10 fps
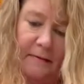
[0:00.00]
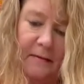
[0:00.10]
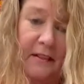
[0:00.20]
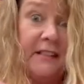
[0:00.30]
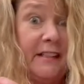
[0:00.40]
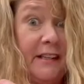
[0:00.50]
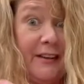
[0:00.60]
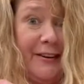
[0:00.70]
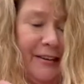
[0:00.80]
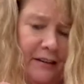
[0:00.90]

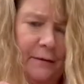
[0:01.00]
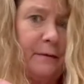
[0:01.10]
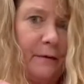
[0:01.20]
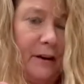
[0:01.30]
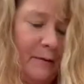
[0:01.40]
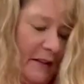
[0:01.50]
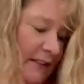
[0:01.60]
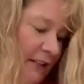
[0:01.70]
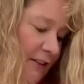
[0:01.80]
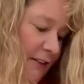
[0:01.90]
sticker, we're all about
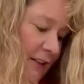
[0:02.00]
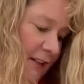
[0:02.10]
stickers,